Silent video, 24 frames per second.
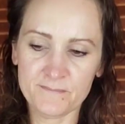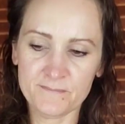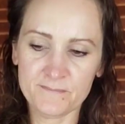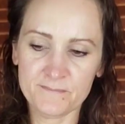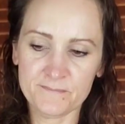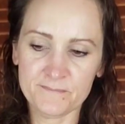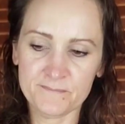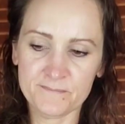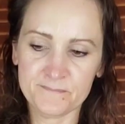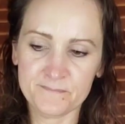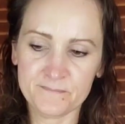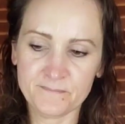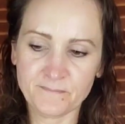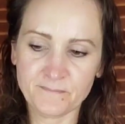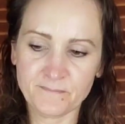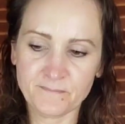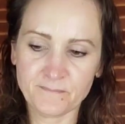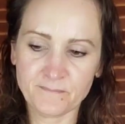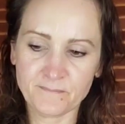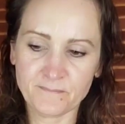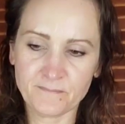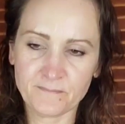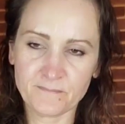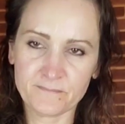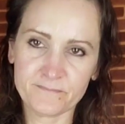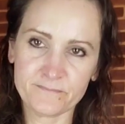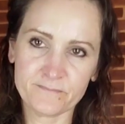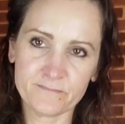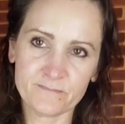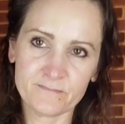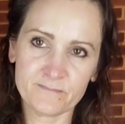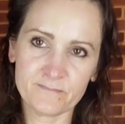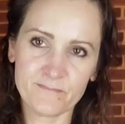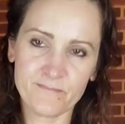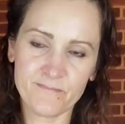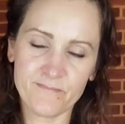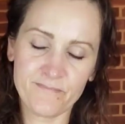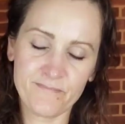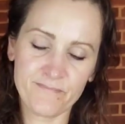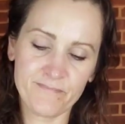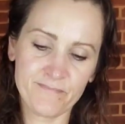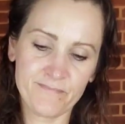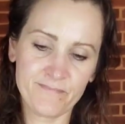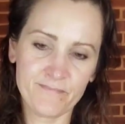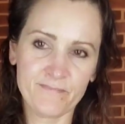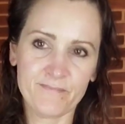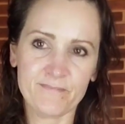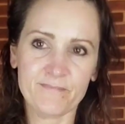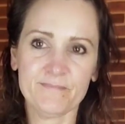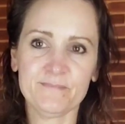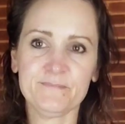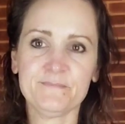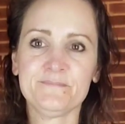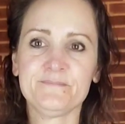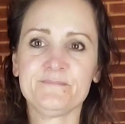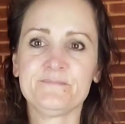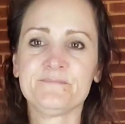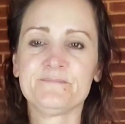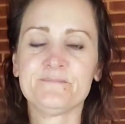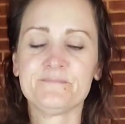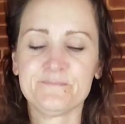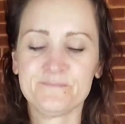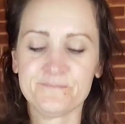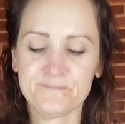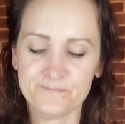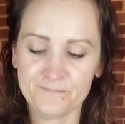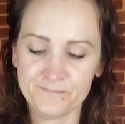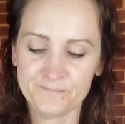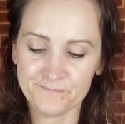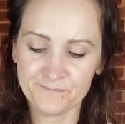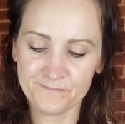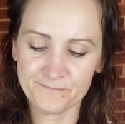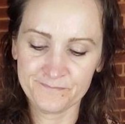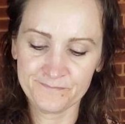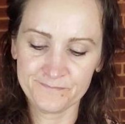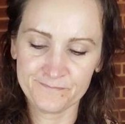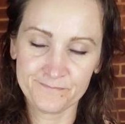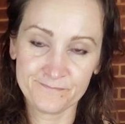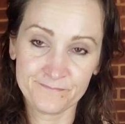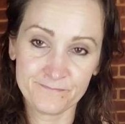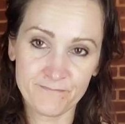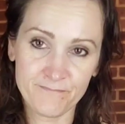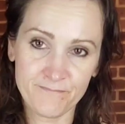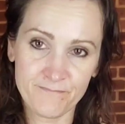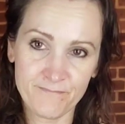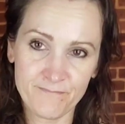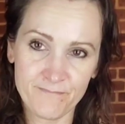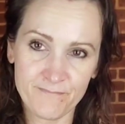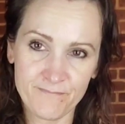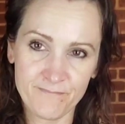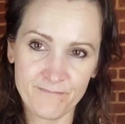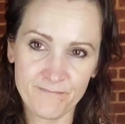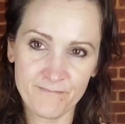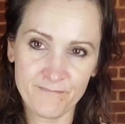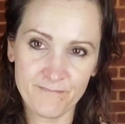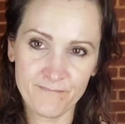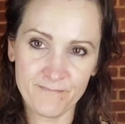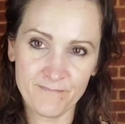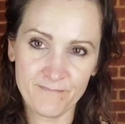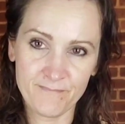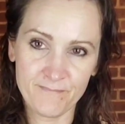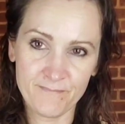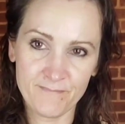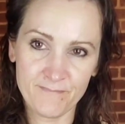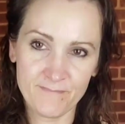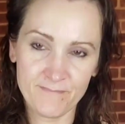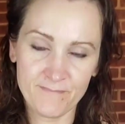[no speech]